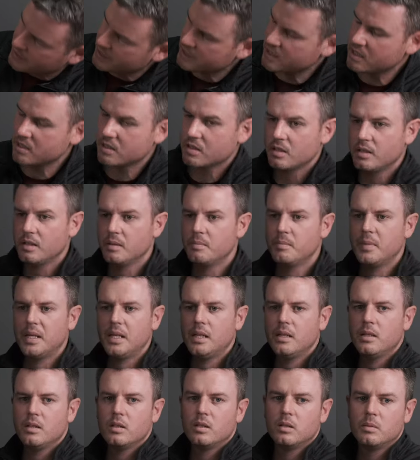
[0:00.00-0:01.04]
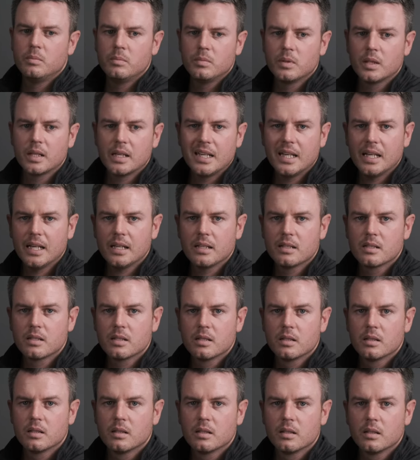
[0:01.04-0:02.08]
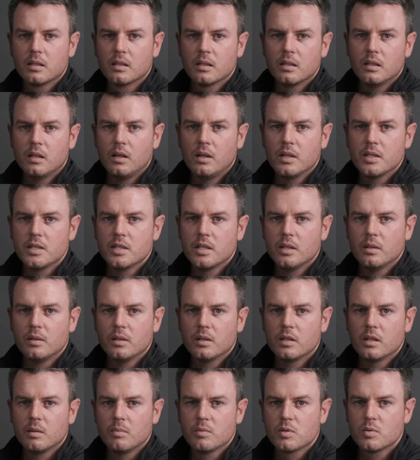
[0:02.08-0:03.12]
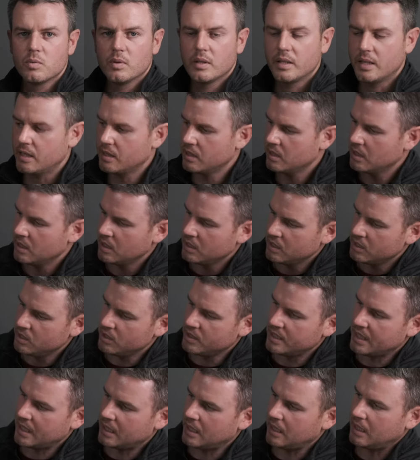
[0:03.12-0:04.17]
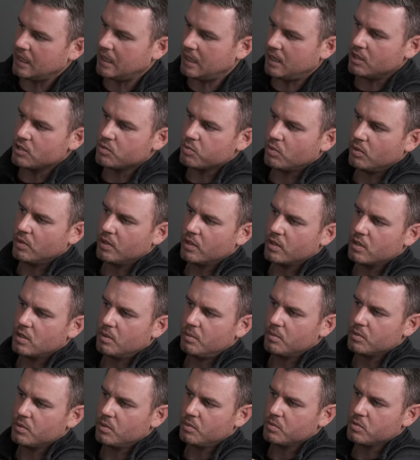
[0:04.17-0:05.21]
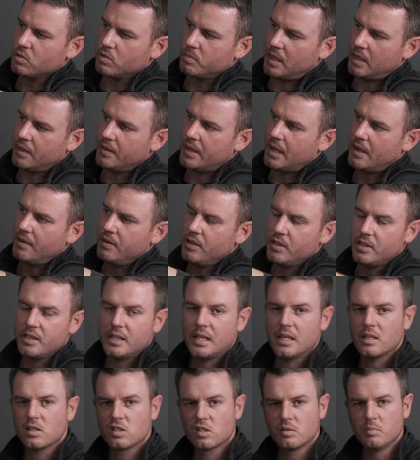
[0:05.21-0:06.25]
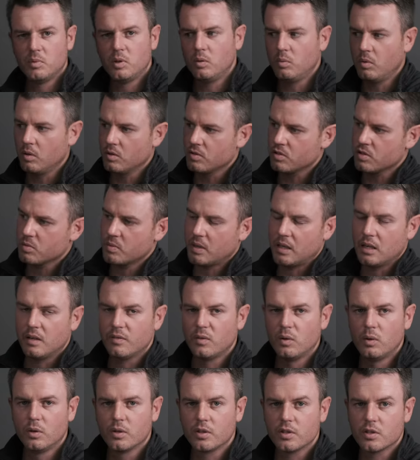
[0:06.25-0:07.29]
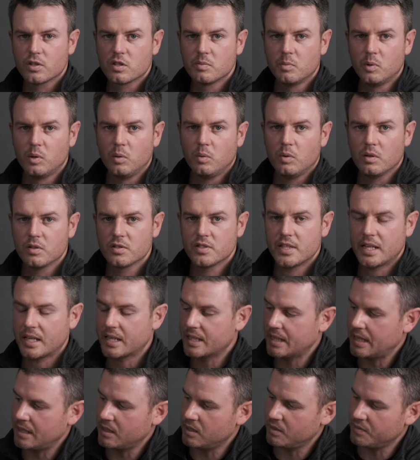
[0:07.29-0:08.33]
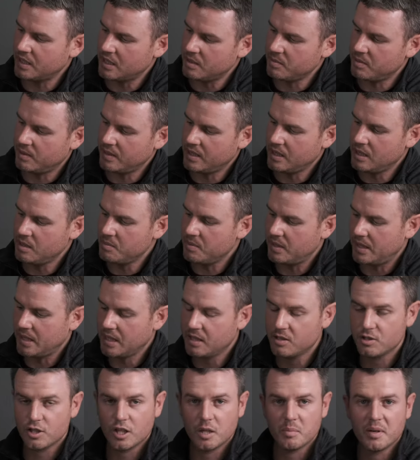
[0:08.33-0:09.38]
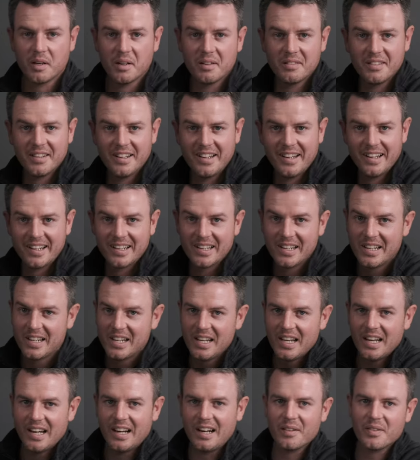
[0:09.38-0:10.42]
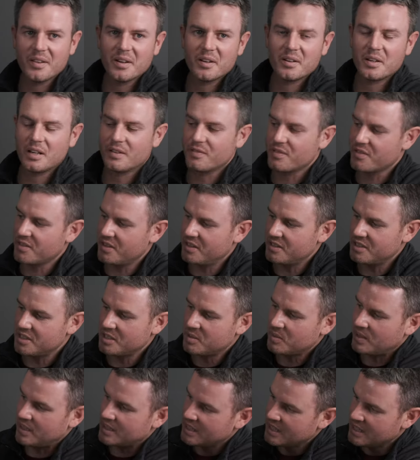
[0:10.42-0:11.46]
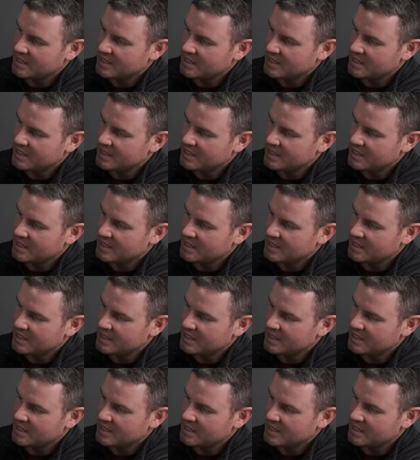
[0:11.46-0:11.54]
this is the medium kit ICU that comes with it. You get a large one that comes up to about there, and you can get small ones as well. And I've ordered a small one secondhand off eBay, cheaper. I think I got it for 30 quid.